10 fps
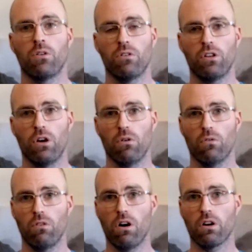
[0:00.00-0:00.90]
You know,
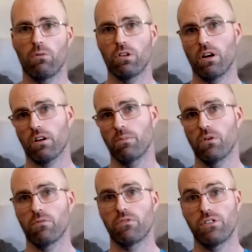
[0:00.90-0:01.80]
longer, we're talking
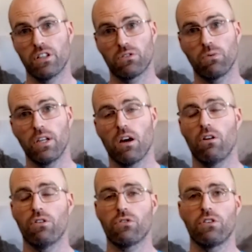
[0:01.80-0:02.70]
about 6
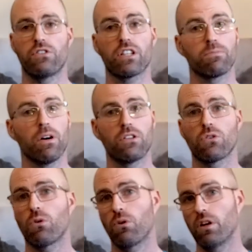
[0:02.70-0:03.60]
months
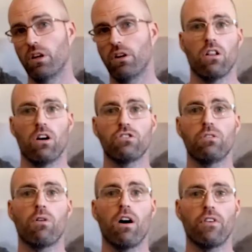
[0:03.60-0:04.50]
or a year. As long as you
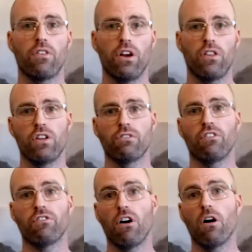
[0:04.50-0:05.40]
profit there, then you have a
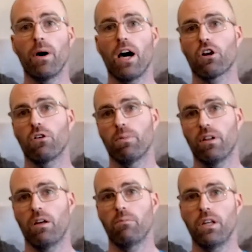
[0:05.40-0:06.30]
fallback or a
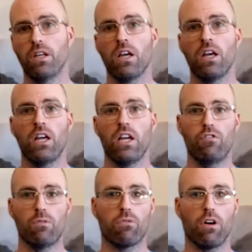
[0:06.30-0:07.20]
plan B if
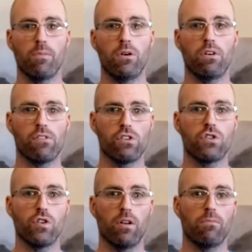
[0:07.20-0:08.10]
your primary revenue
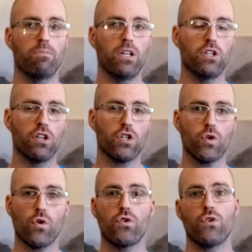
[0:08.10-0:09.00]
stream, being the
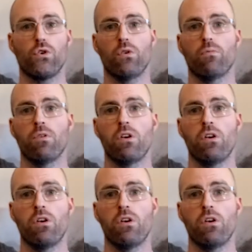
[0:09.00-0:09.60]
short-term